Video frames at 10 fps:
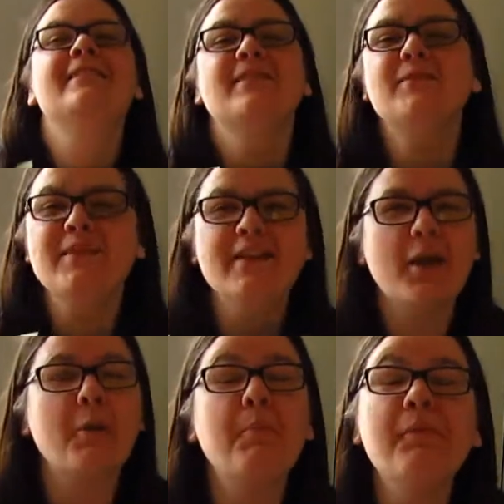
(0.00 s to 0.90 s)
This is like a
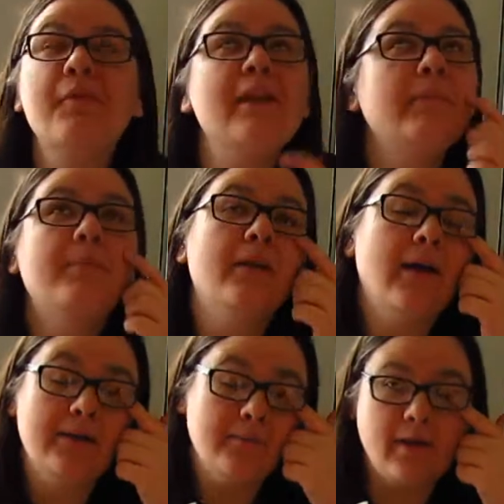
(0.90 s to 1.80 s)
complete
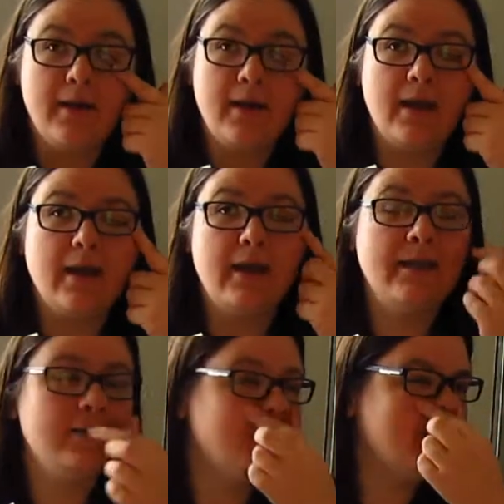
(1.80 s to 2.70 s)
blind buy.
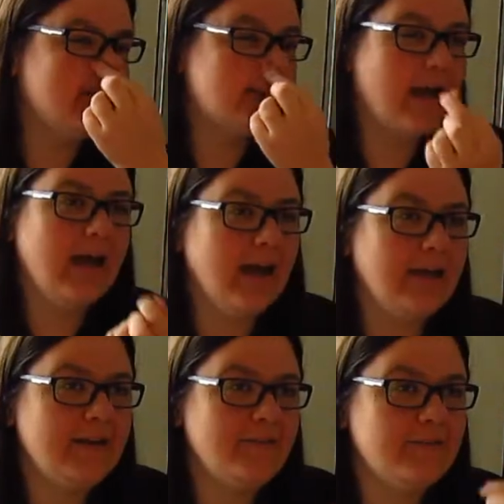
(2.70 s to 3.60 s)
It was
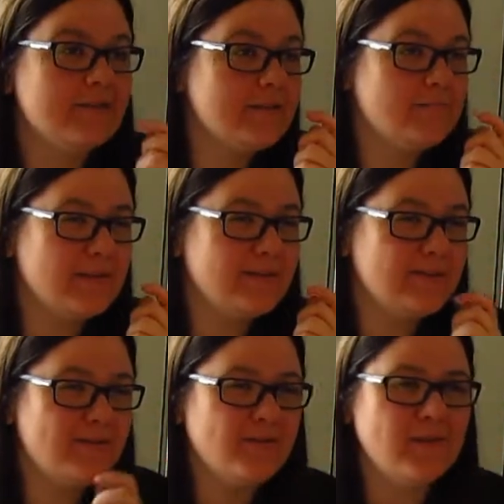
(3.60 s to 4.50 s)
kind of
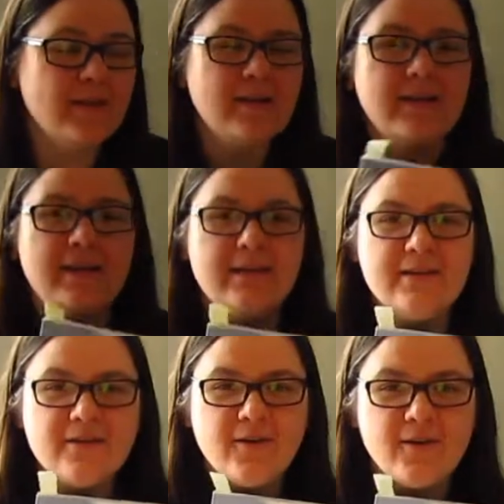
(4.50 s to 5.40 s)
expensive. It
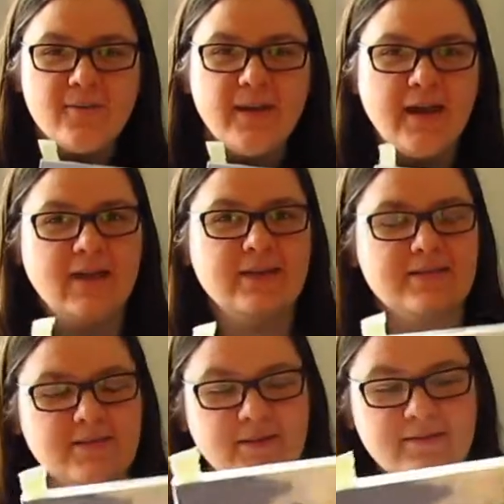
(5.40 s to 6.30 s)
is a hardback,
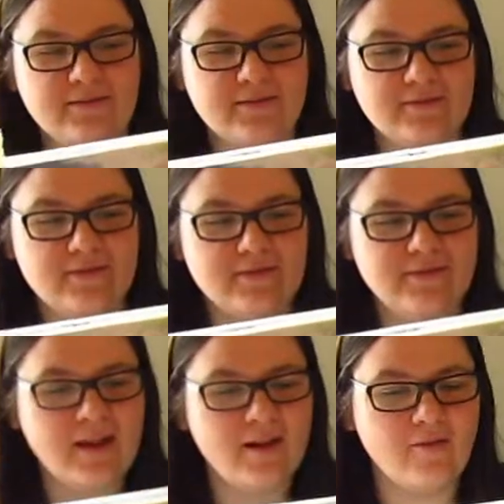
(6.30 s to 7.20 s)
so like there's
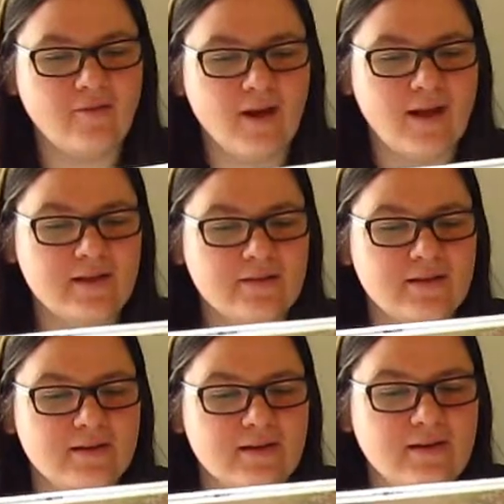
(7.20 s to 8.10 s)
not a lot.
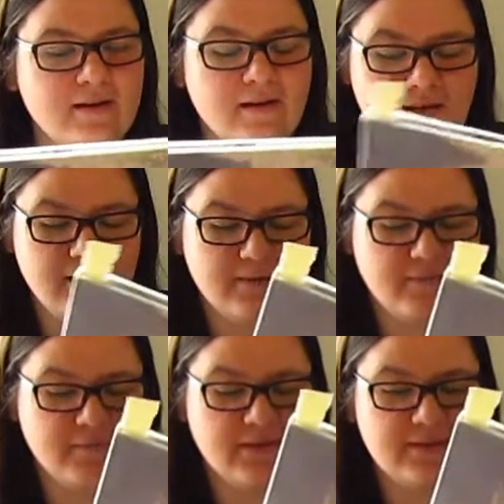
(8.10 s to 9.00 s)

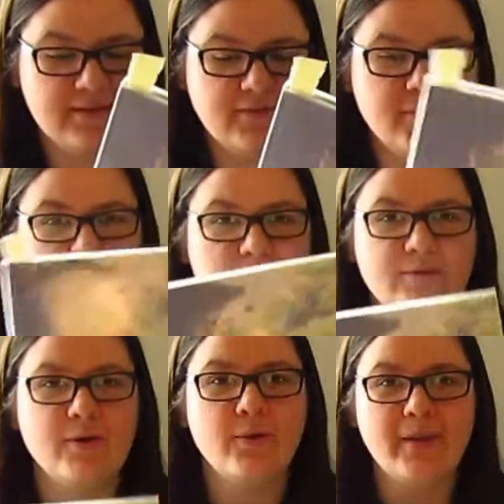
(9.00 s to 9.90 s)
This is from an
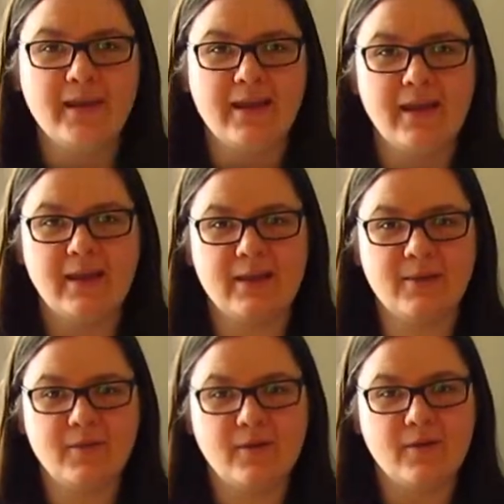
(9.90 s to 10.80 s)
Otome
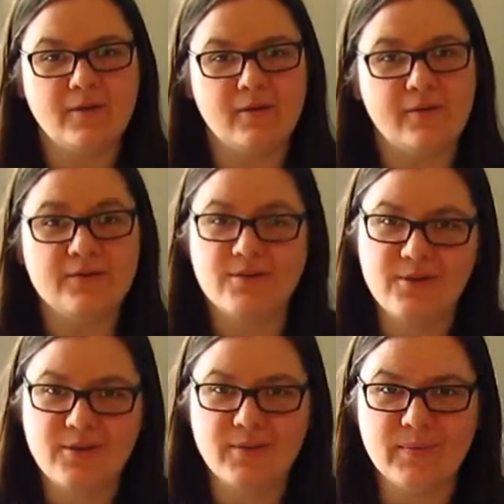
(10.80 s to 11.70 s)
game called
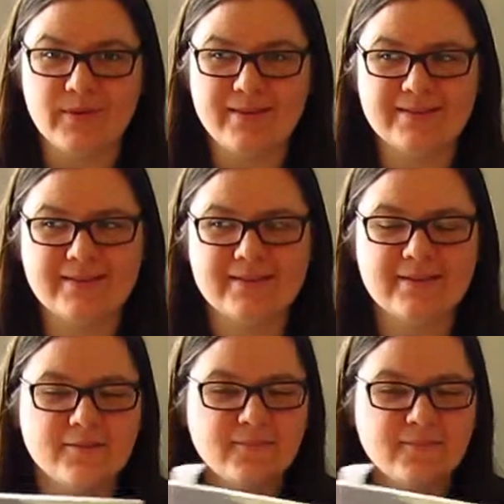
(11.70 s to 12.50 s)
Tokyo Boys.